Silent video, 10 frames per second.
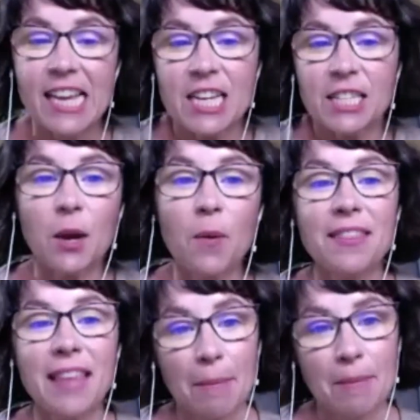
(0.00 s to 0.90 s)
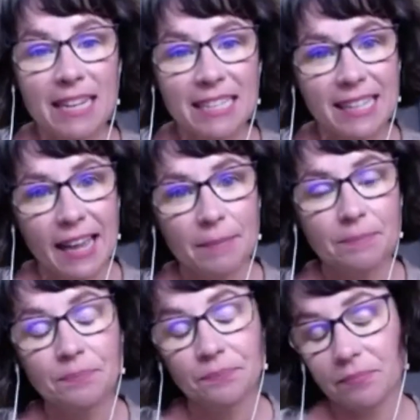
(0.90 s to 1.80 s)
So with that being said,
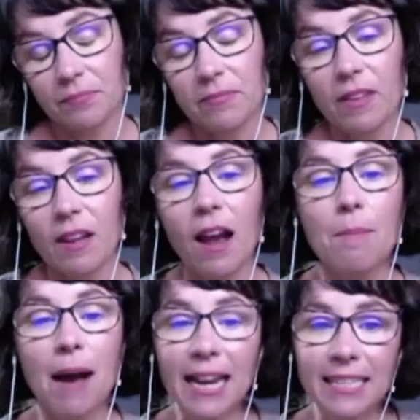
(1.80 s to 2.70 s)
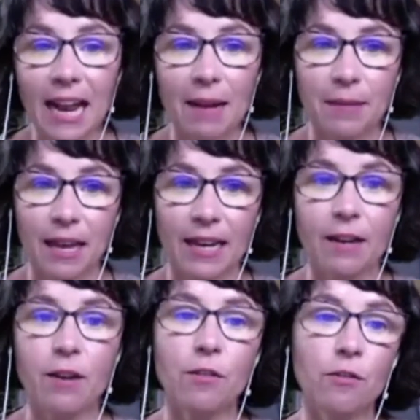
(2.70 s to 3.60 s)
my timeline
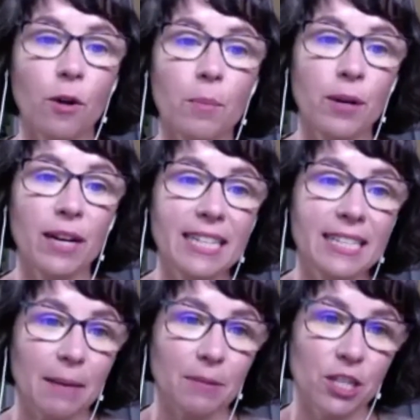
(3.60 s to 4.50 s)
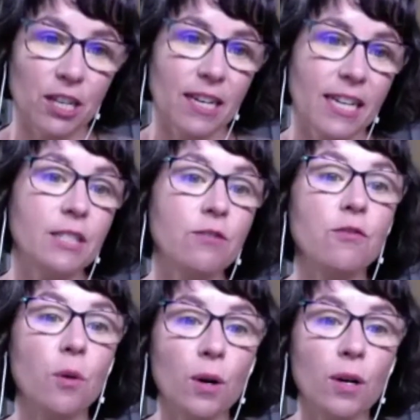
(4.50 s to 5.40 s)
for preconception is
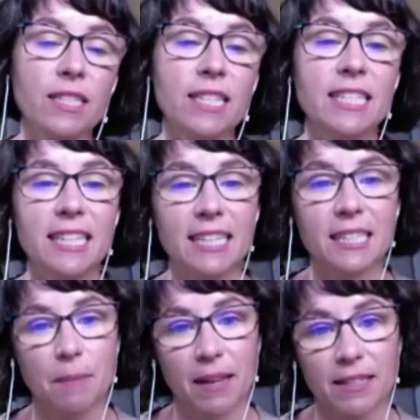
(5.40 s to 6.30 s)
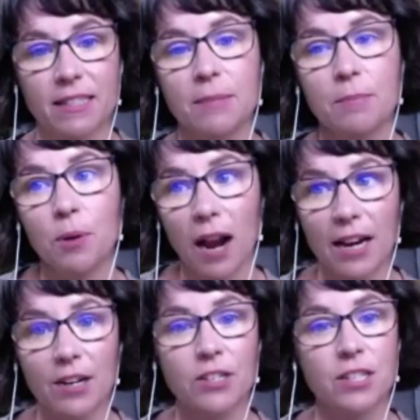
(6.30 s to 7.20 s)
4 to 6 months
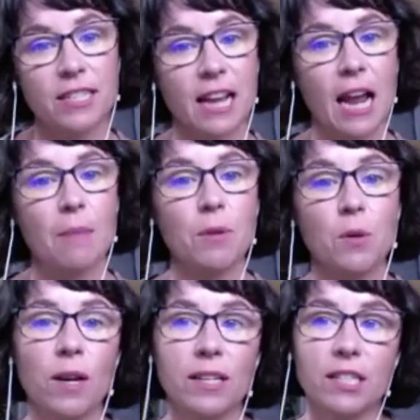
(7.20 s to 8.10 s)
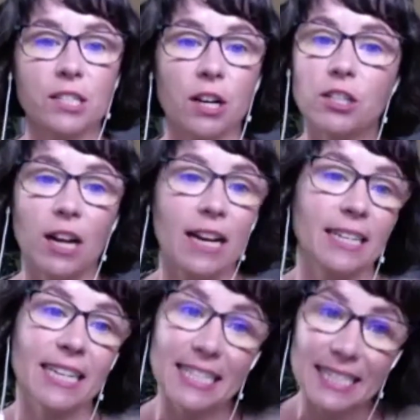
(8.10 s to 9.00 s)
prior to the time you want to start trying to
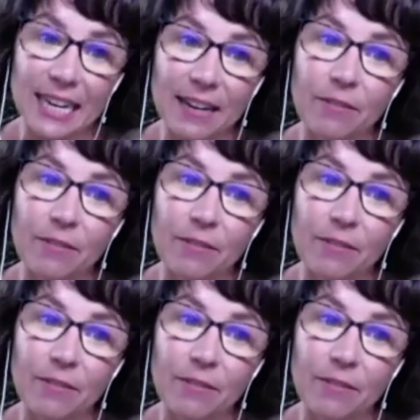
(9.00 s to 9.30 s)
conceive.